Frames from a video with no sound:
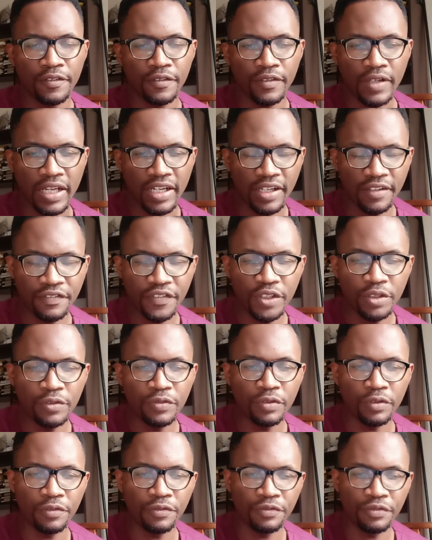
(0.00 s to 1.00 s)
an avenue
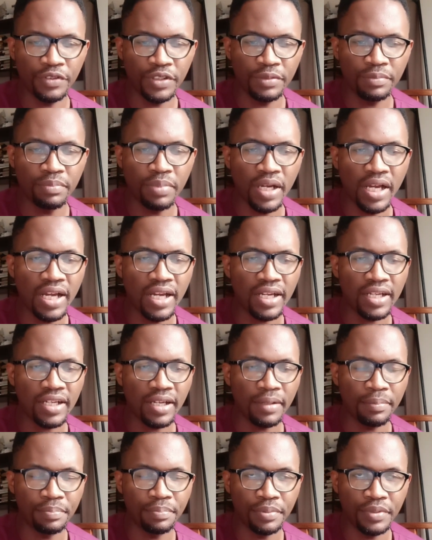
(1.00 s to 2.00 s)
for feedback,
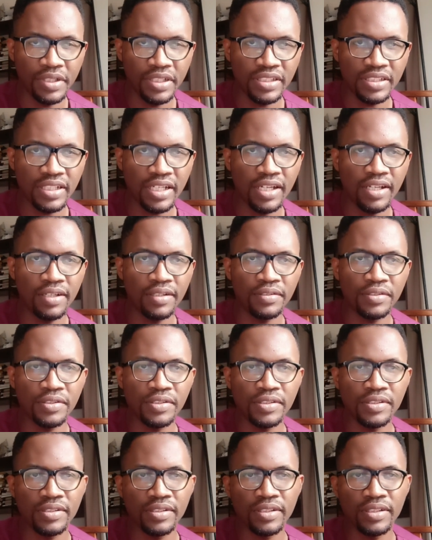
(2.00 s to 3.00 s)

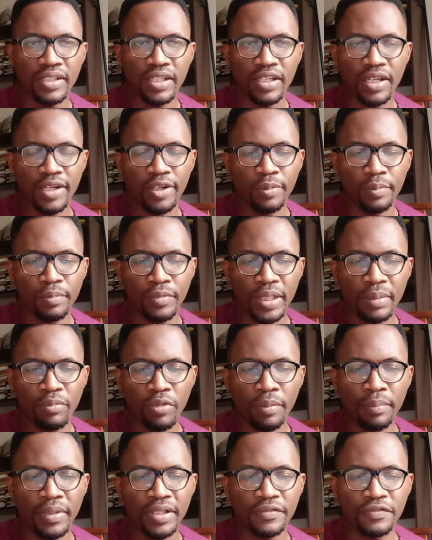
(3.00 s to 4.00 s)
appraisals, a
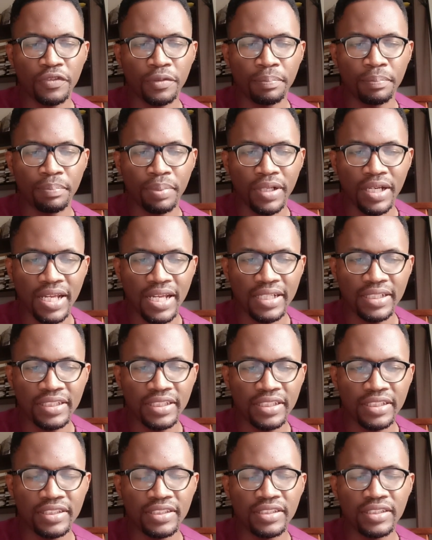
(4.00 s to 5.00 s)
moment for
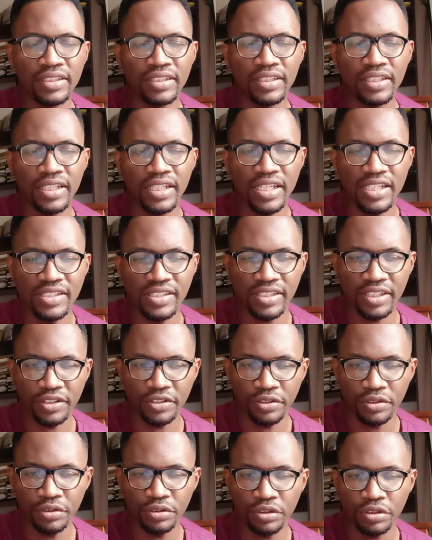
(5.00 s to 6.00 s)
planning,
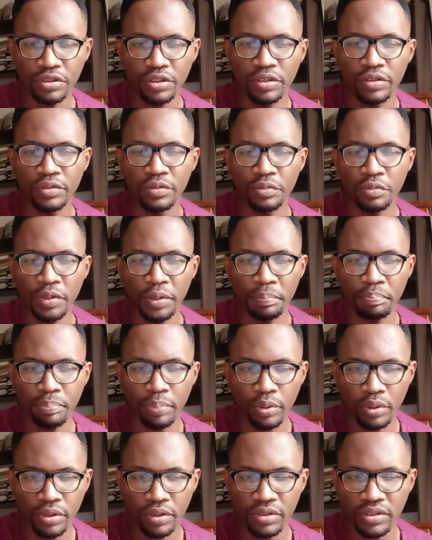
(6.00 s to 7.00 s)
execution,
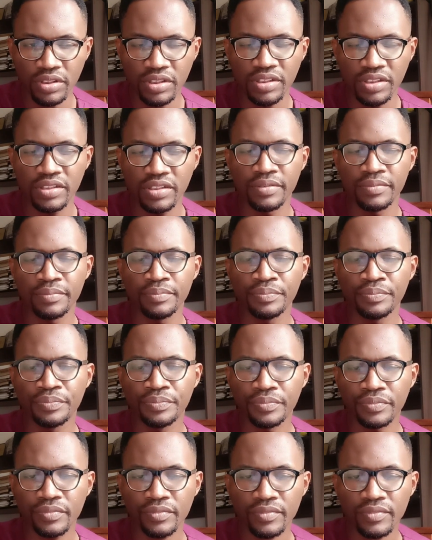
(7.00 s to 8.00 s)
reports.
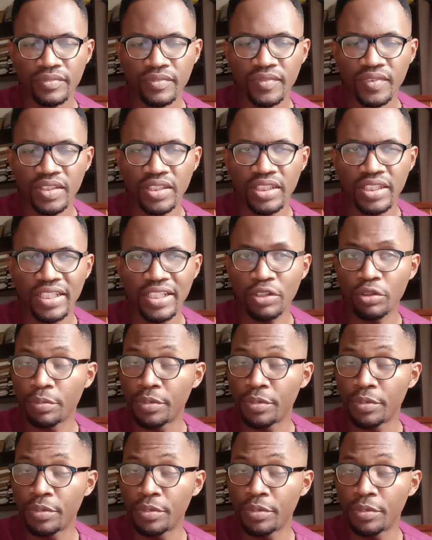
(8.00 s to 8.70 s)
It could